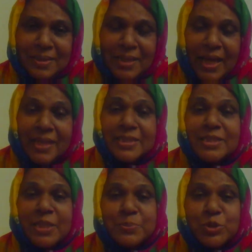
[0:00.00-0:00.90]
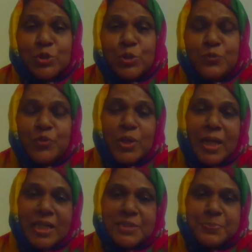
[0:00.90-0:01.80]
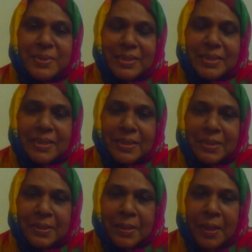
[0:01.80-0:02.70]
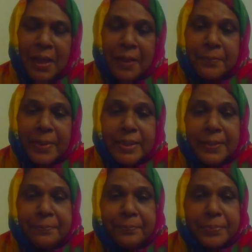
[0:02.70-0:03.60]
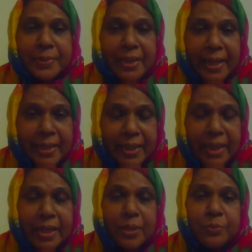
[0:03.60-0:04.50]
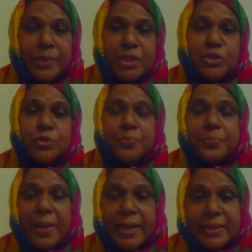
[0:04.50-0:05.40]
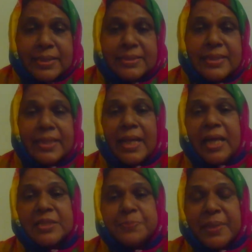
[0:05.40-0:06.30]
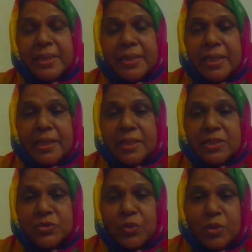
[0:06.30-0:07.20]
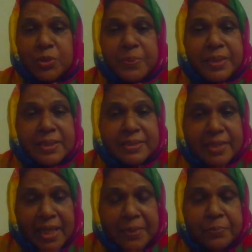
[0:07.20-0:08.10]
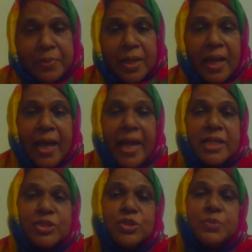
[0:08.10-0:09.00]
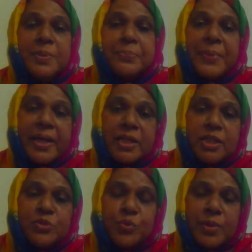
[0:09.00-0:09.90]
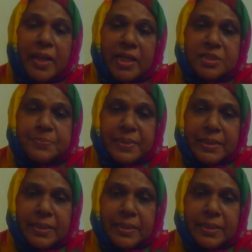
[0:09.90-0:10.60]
as a substitute for glass painting. But the technique in which you practice the glass painting is going to be the same as should be practiced for glass painting.